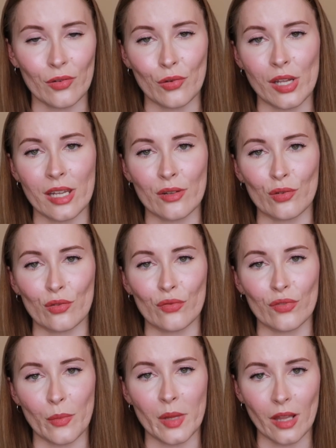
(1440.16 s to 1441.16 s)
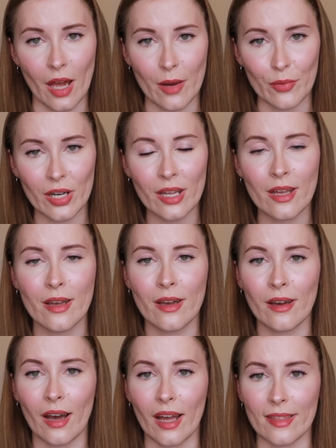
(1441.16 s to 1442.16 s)
or Kindle from the library,
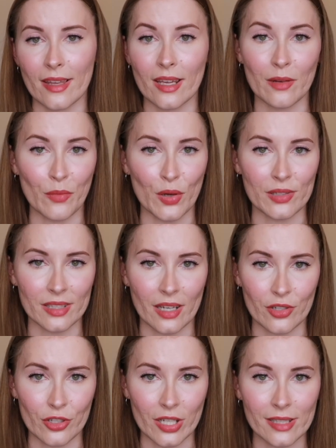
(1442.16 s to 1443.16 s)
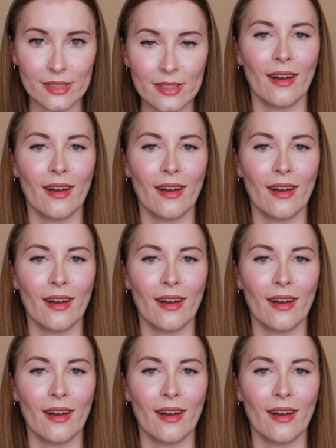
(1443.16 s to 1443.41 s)
I think in most countries.